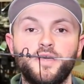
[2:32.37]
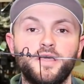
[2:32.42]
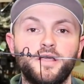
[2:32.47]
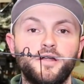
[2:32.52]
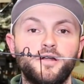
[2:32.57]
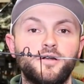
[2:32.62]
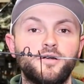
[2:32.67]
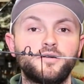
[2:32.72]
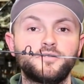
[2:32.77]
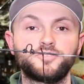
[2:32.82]

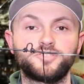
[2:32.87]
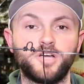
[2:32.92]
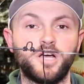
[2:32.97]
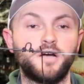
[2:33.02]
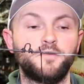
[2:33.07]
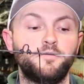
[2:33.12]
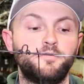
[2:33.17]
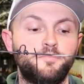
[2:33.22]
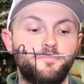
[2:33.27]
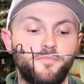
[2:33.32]
Their
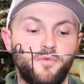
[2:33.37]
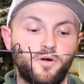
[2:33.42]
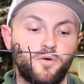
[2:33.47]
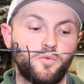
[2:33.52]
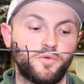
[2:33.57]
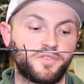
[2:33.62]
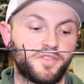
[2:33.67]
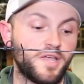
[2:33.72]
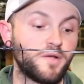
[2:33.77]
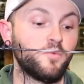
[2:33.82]
job,
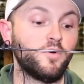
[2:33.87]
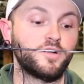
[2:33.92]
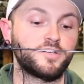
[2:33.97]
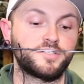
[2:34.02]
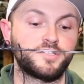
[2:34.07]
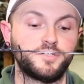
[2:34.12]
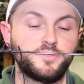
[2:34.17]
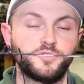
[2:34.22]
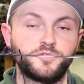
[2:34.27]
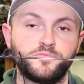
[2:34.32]
or what they
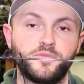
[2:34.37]
wanted to do,